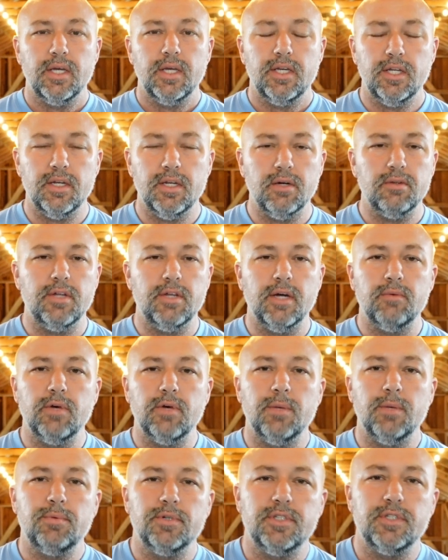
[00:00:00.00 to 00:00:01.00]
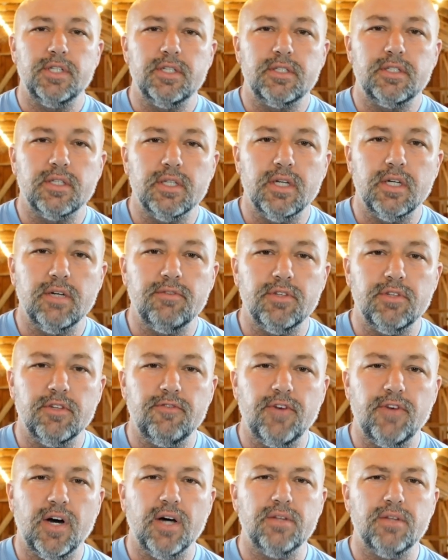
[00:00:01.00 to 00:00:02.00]
that represents the love of the
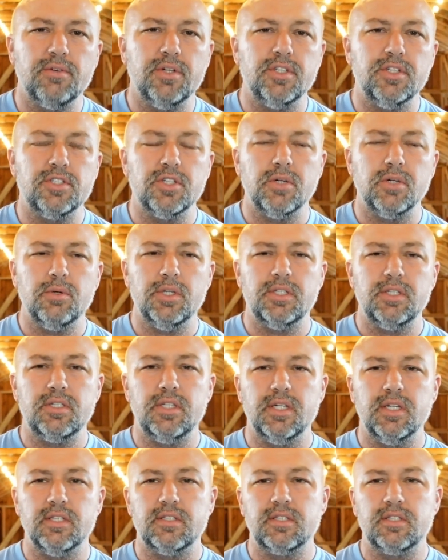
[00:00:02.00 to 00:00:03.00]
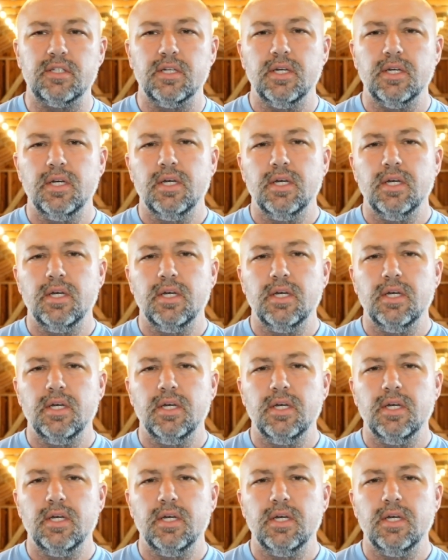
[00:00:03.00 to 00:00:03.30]
Father. And so it's this,